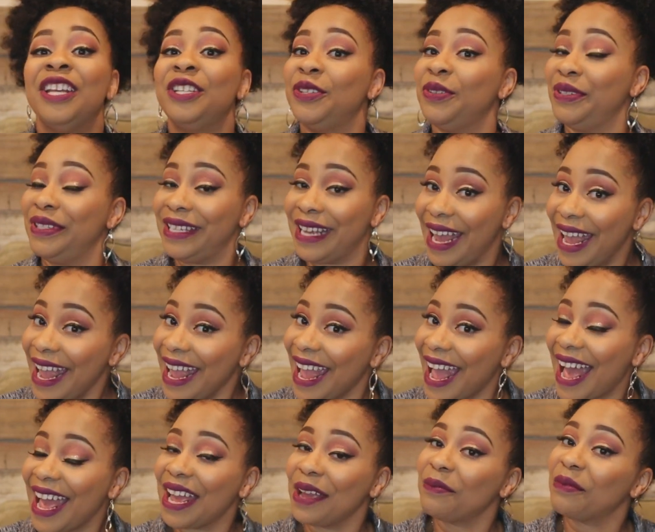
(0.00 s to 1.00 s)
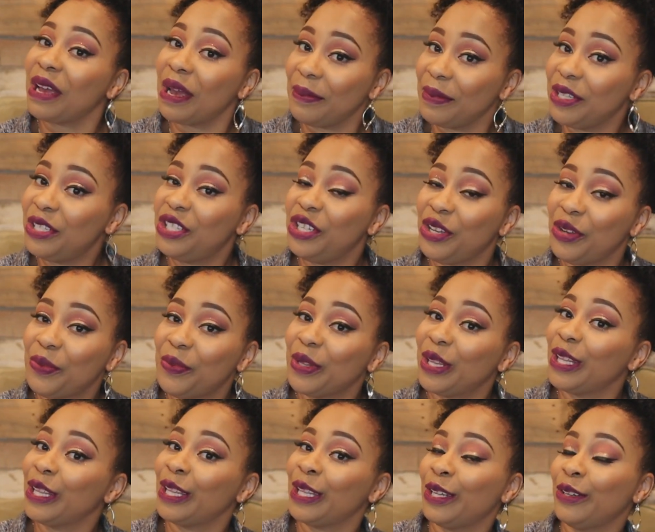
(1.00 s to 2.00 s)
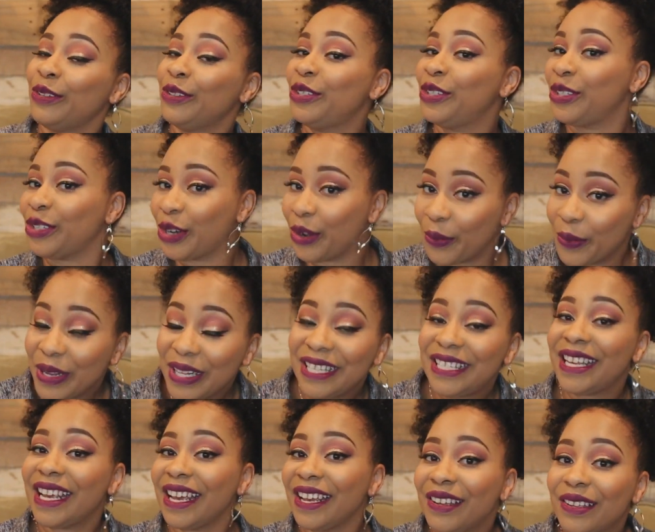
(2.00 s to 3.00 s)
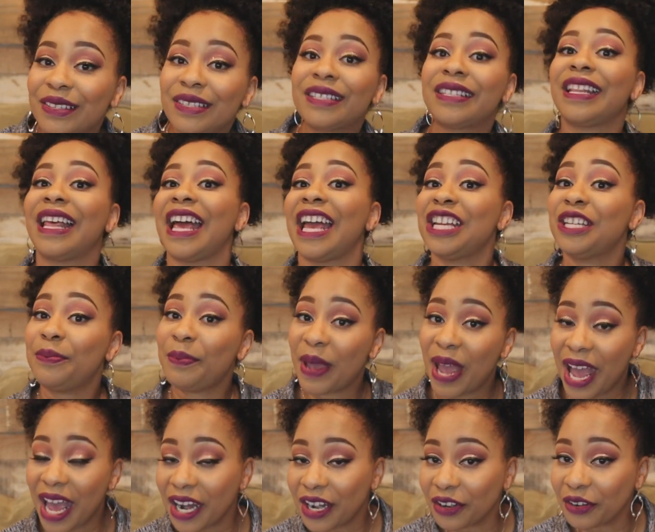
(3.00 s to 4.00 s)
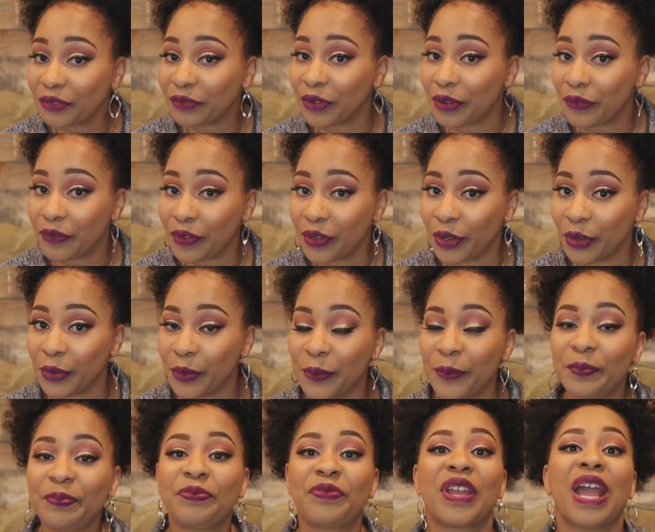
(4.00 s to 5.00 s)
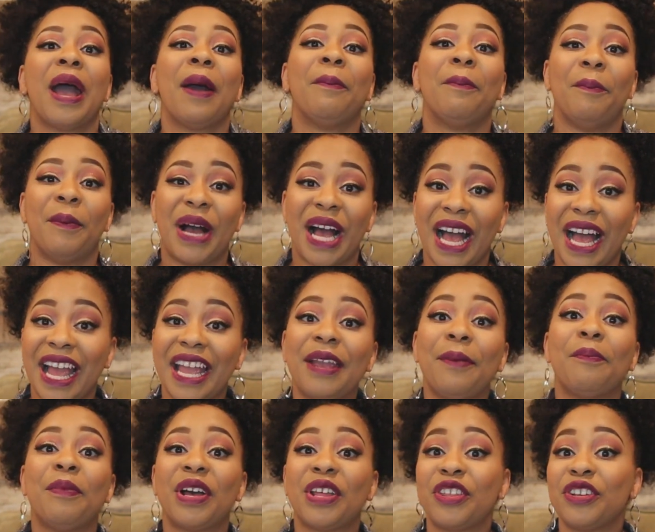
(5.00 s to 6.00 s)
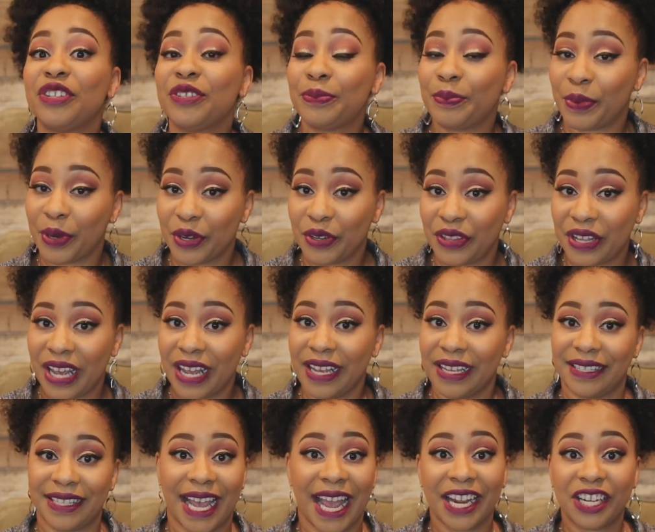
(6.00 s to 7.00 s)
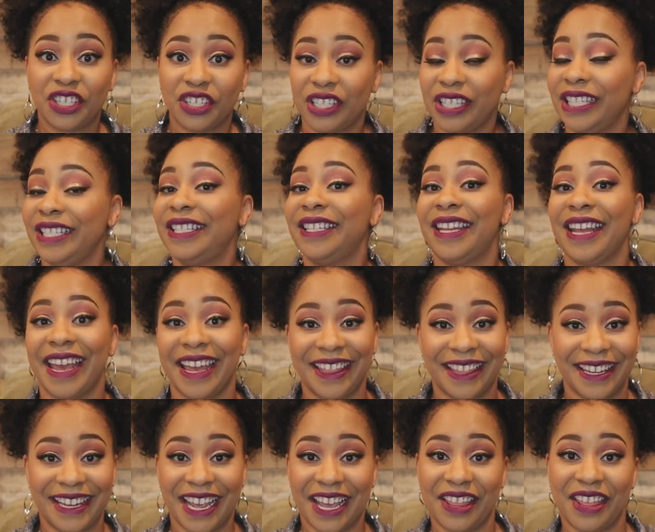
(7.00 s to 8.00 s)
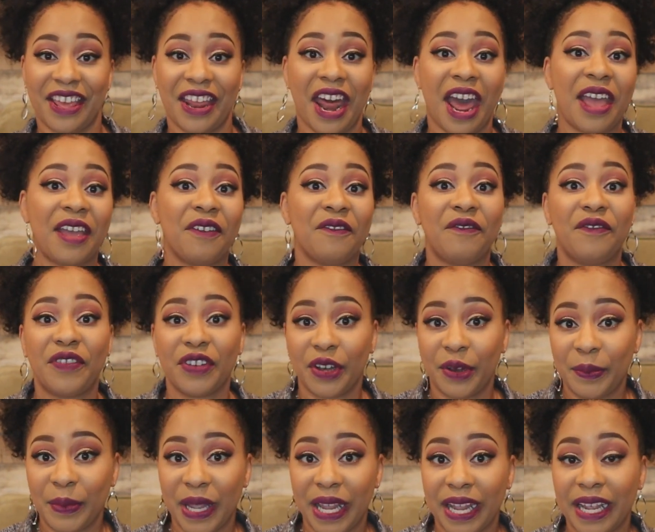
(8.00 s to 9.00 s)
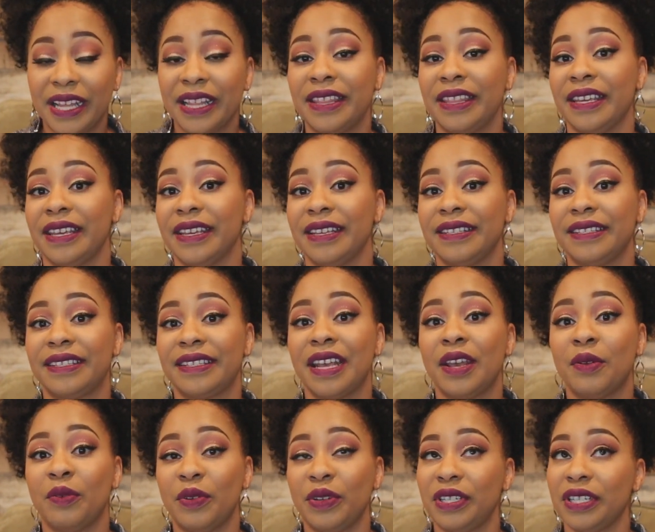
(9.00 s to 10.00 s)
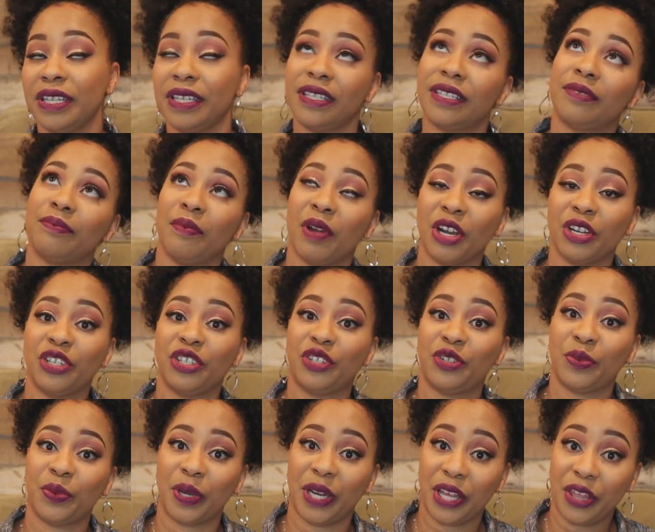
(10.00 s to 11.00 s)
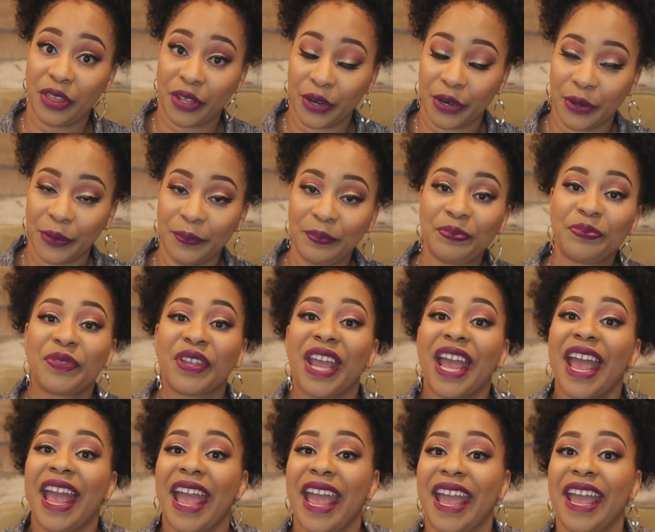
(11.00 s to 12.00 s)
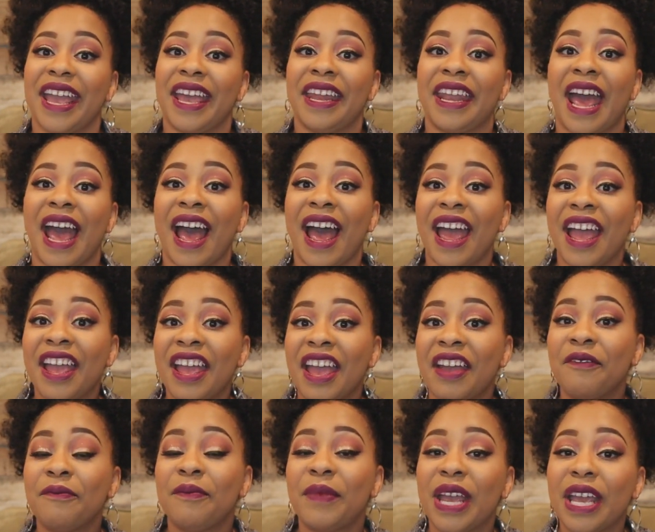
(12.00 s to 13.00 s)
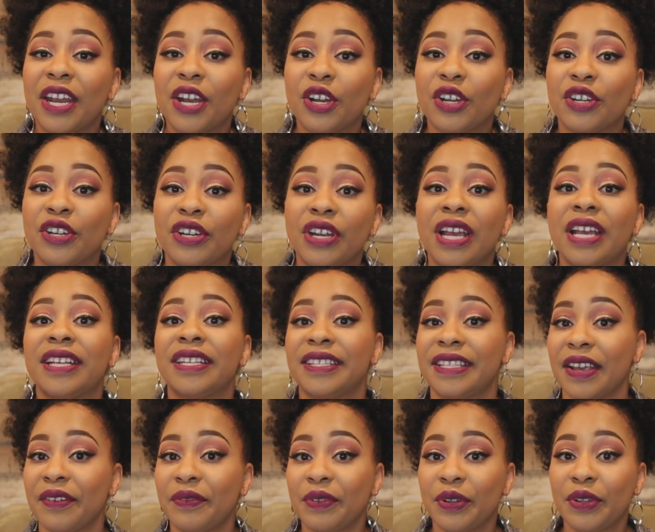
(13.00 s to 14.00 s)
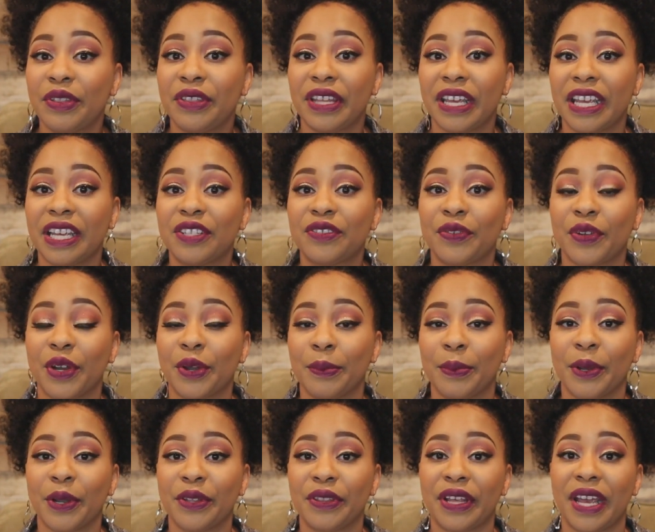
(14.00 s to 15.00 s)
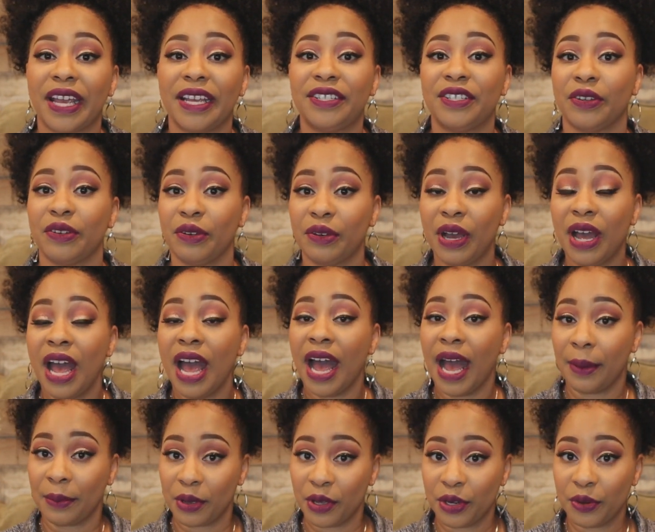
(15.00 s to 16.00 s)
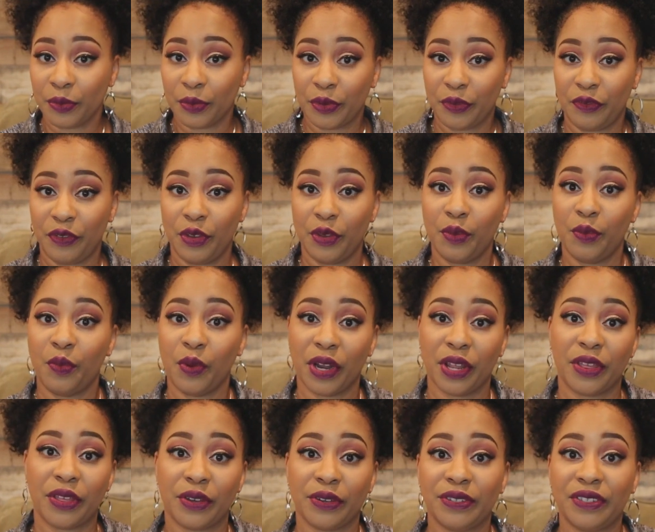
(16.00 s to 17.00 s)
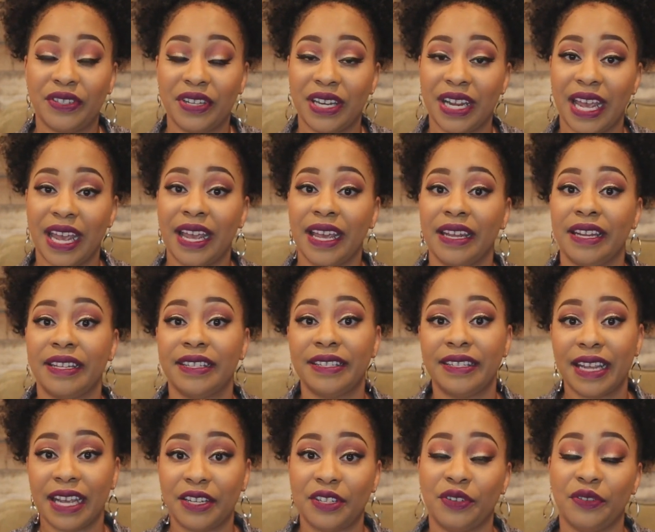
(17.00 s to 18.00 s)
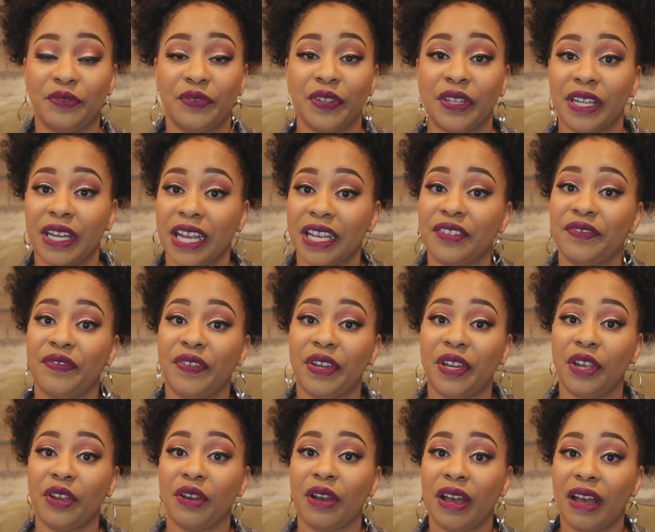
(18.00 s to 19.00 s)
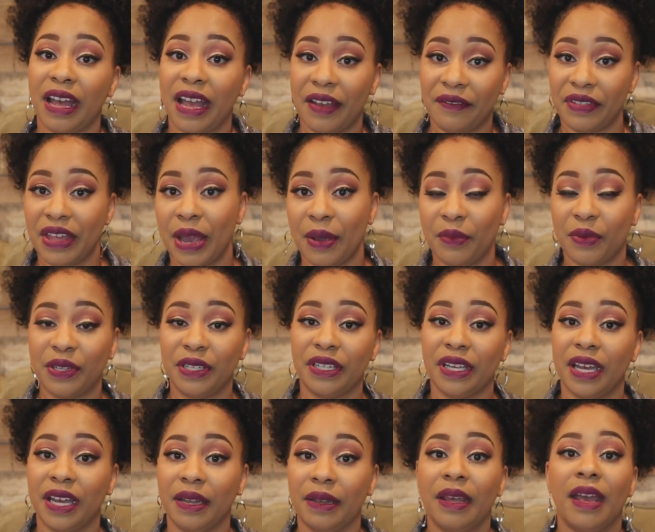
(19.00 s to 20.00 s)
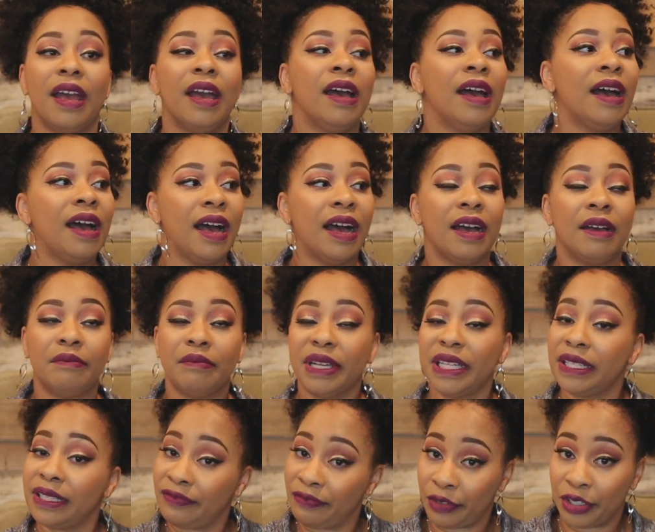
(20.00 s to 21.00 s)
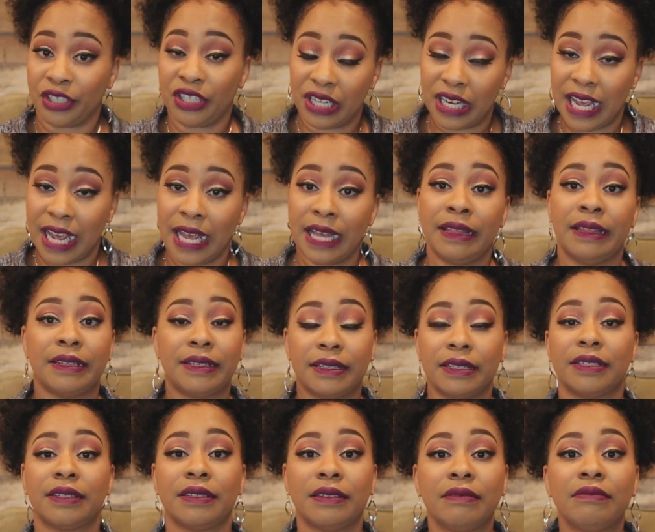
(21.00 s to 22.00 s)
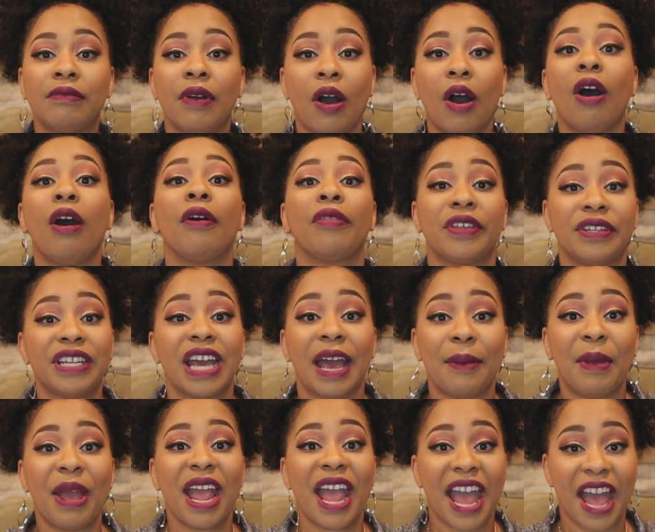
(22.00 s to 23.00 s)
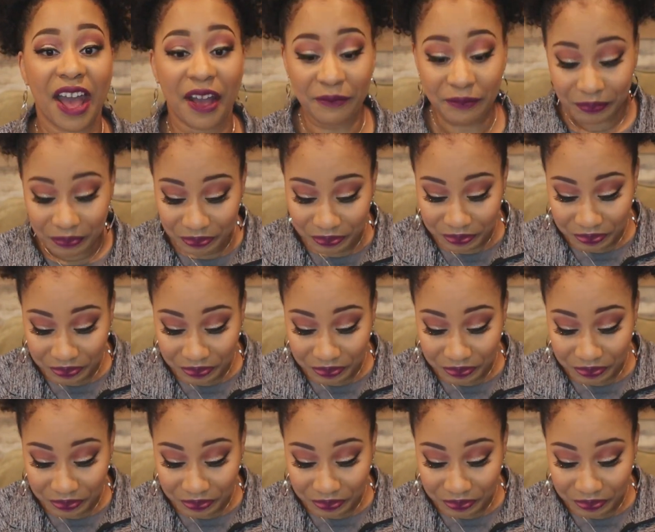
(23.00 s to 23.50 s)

Today I'm coming to you with a little show and tell / pattern review. My mother's birthday is actually today, the day that I am filming this, which is March 23rd. And I have made her several things for her birthday, so I'm going to review one of those today, and then stay tuned for the next video. I'll have that one done. But for today, this is all the time I have.